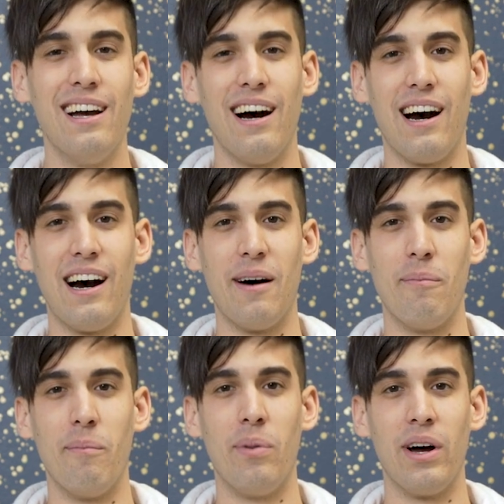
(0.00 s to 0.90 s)

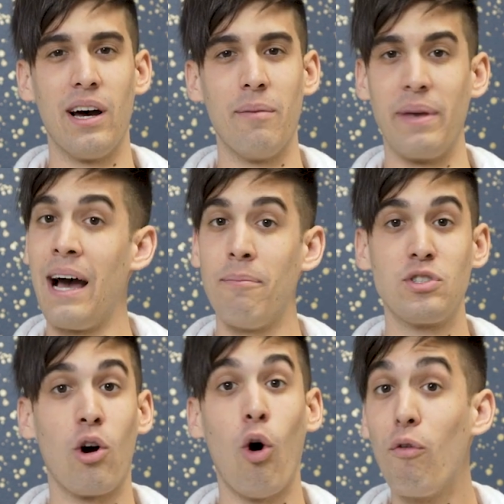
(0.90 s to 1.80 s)

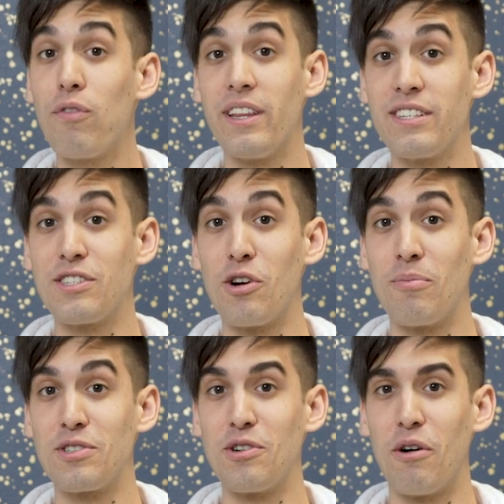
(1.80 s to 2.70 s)
So hopefully this is
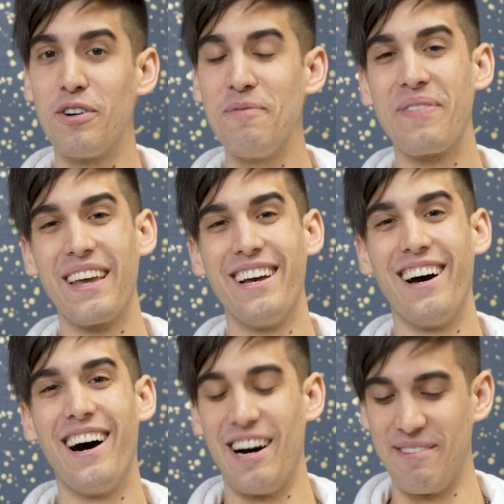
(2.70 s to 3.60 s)
almost over.
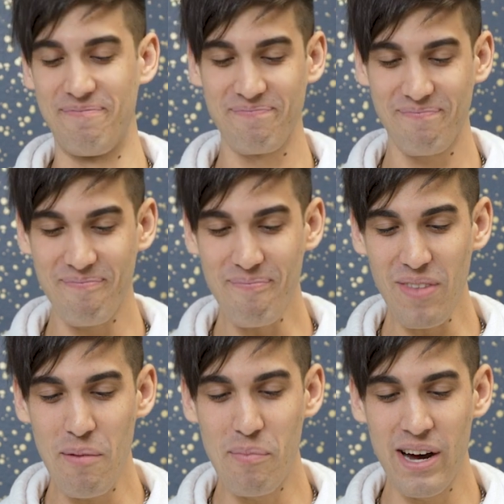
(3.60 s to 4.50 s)

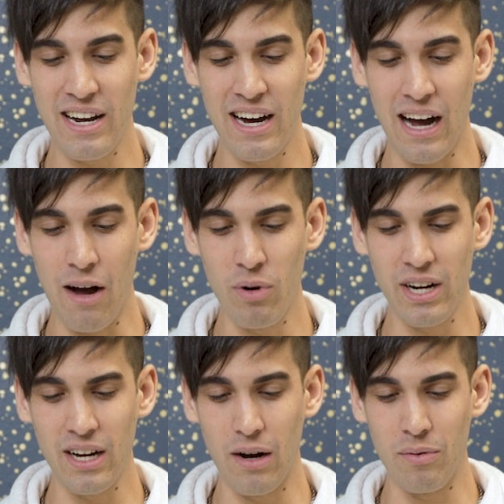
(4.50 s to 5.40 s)
But I
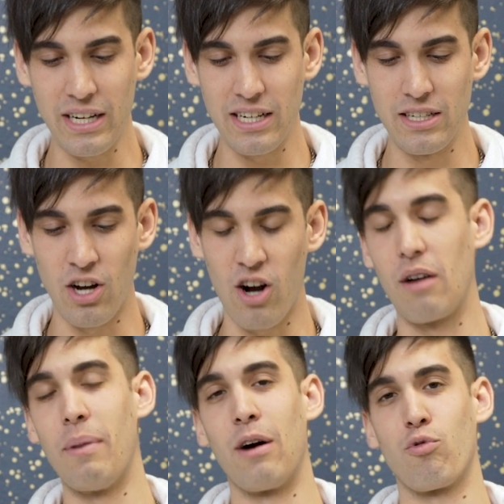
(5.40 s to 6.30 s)
wanna kind of talk
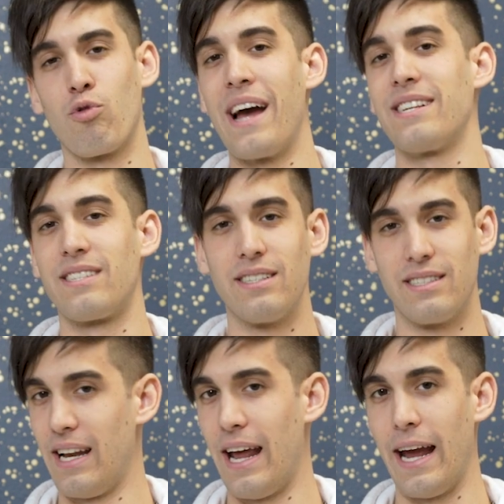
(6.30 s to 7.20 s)
about rest
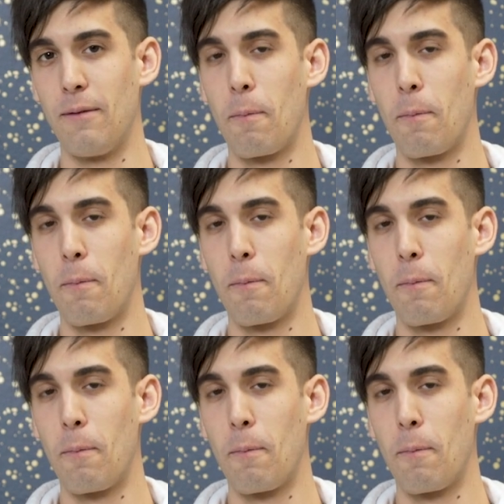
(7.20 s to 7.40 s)
today.